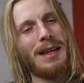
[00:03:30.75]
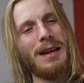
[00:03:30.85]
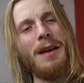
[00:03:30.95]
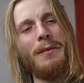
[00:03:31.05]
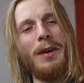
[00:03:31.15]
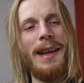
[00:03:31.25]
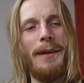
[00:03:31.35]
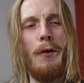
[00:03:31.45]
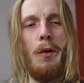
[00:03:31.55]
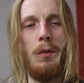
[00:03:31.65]
can't really
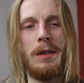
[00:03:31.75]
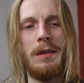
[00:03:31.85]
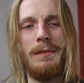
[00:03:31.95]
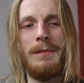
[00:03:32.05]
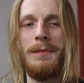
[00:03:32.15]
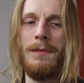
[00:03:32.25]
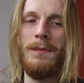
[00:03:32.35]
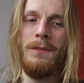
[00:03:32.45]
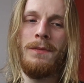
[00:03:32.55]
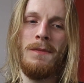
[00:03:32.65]
afford.
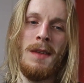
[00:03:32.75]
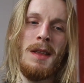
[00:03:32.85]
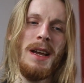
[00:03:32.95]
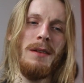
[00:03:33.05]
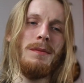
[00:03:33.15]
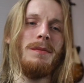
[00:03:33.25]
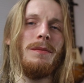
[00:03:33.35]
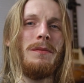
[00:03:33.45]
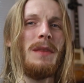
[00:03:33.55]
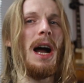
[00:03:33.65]
Now,
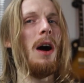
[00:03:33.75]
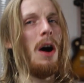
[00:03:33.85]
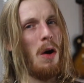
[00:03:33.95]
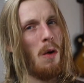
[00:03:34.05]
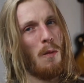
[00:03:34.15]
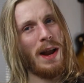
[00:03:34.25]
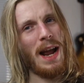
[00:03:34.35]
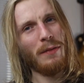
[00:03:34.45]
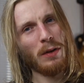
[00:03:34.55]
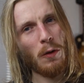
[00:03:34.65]
we
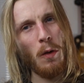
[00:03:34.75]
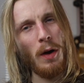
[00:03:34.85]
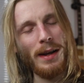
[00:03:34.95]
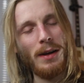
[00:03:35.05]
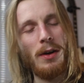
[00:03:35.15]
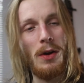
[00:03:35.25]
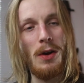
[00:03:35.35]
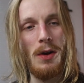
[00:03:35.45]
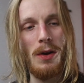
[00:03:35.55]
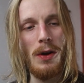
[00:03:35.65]
haven't quite
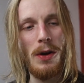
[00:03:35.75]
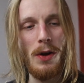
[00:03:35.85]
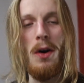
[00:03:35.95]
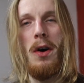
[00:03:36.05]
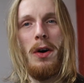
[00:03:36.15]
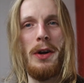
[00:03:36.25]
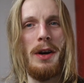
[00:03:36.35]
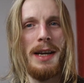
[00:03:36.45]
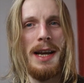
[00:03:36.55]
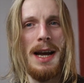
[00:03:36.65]
got an
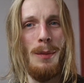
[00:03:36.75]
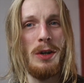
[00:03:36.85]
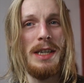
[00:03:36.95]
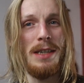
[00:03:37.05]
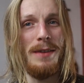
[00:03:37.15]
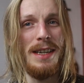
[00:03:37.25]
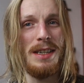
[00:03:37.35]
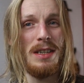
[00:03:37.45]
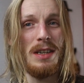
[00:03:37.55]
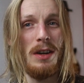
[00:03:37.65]
idea how much these
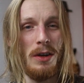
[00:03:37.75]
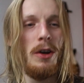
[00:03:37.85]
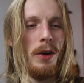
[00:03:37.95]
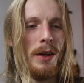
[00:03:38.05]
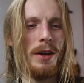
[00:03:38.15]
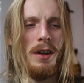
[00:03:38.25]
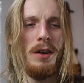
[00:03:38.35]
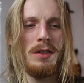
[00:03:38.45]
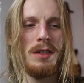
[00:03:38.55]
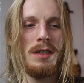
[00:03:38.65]
visas are going to
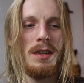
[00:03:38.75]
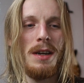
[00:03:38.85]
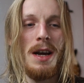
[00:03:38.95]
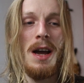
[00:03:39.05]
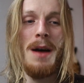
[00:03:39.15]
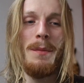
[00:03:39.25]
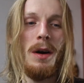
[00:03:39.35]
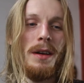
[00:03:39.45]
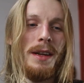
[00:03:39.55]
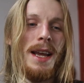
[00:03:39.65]
cost,
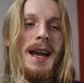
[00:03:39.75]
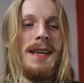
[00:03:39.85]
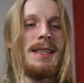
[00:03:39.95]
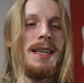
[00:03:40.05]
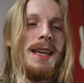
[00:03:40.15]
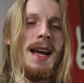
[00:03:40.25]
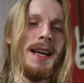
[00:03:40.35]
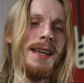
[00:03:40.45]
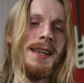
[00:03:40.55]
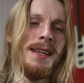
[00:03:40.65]
but the
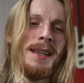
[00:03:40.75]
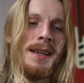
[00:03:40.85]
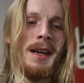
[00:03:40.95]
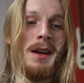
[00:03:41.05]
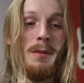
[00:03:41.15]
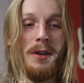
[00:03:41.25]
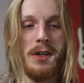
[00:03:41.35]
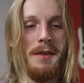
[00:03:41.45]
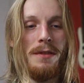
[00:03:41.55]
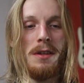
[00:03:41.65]
ATA,
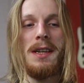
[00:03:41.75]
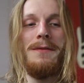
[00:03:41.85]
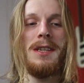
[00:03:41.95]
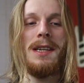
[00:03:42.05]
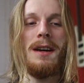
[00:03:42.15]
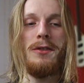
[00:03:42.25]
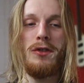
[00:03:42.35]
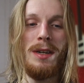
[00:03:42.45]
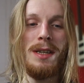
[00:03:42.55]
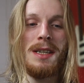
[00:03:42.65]
which covers 70
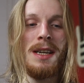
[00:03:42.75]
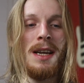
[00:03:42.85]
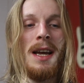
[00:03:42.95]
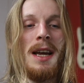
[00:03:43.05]
countries,